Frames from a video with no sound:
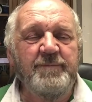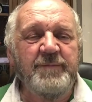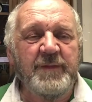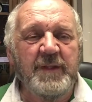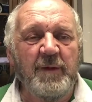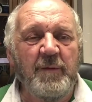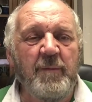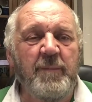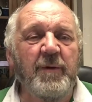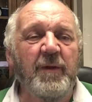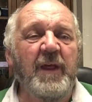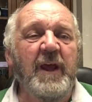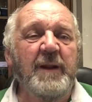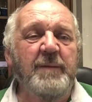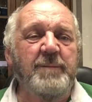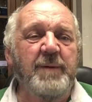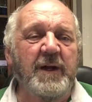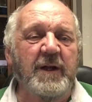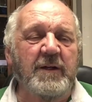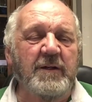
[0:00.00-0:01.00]
Then we put the head
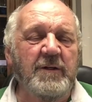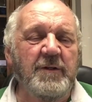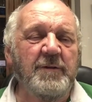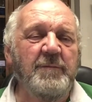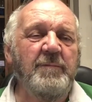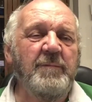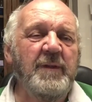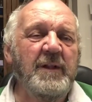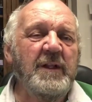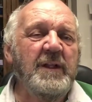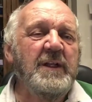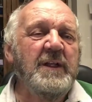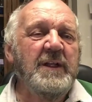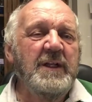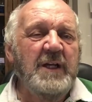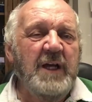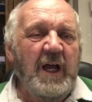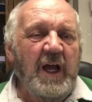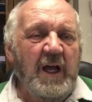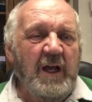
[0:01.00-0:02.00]
back on,
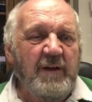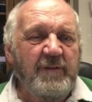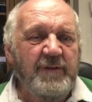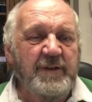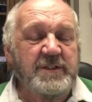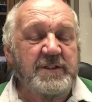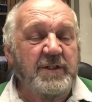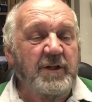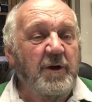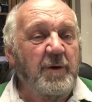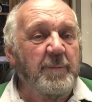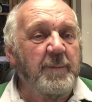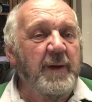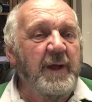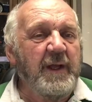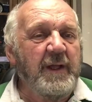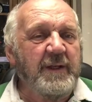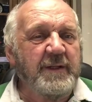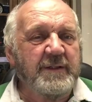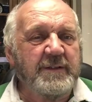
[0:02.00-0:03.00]
fitted it up,
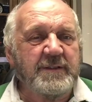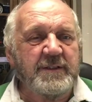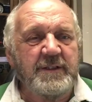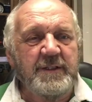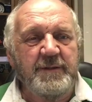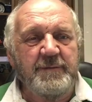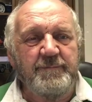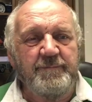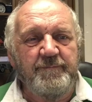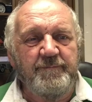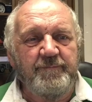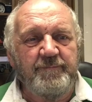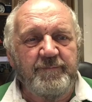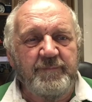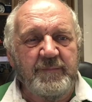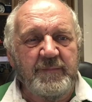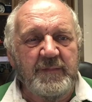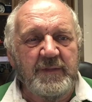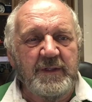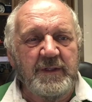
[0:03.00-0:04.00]
and
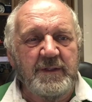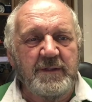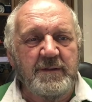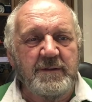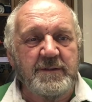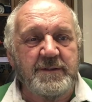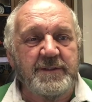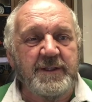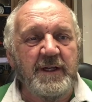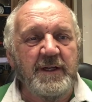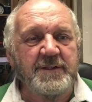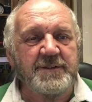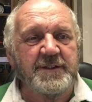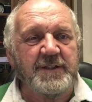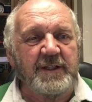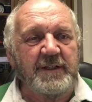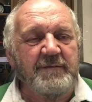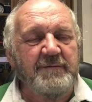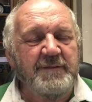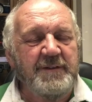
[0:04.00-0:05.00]
started
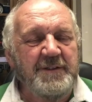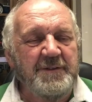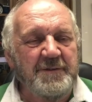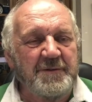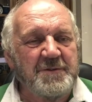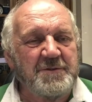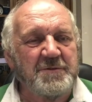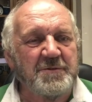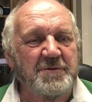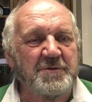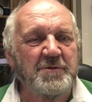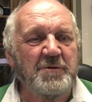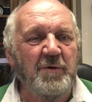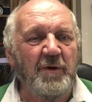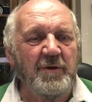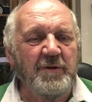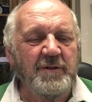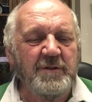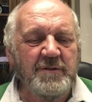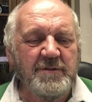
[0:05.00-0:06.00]
it, which was
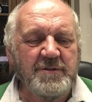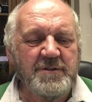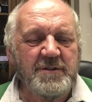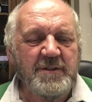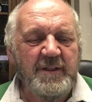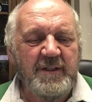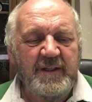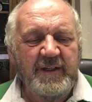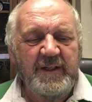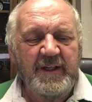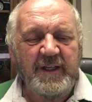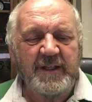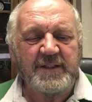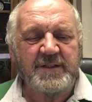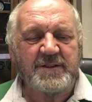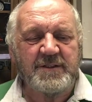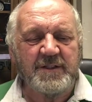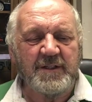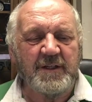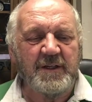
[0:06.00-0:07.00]
quite nice.
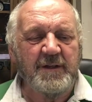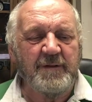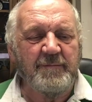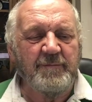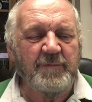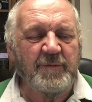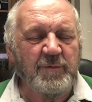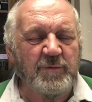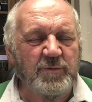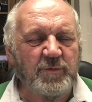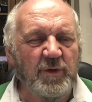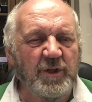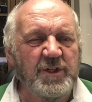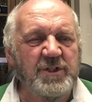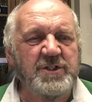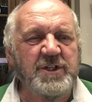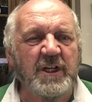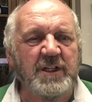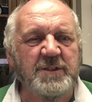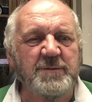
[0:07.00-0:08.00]
There was 1
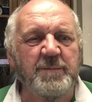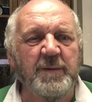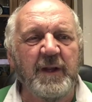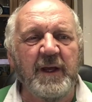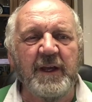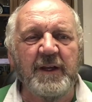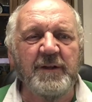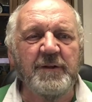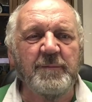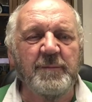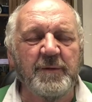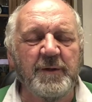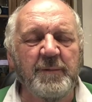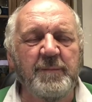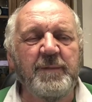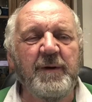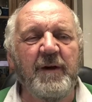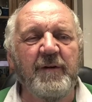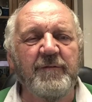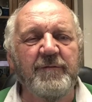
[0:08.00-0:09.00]
injector playing up, but
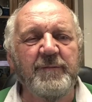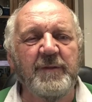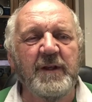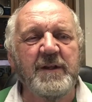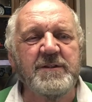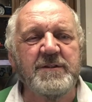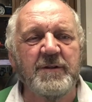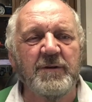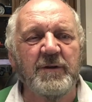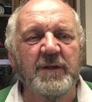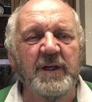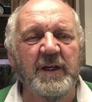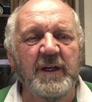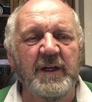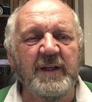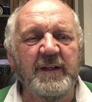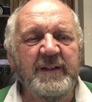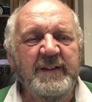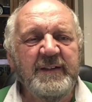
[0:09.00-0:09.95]
apart from that, it's okay.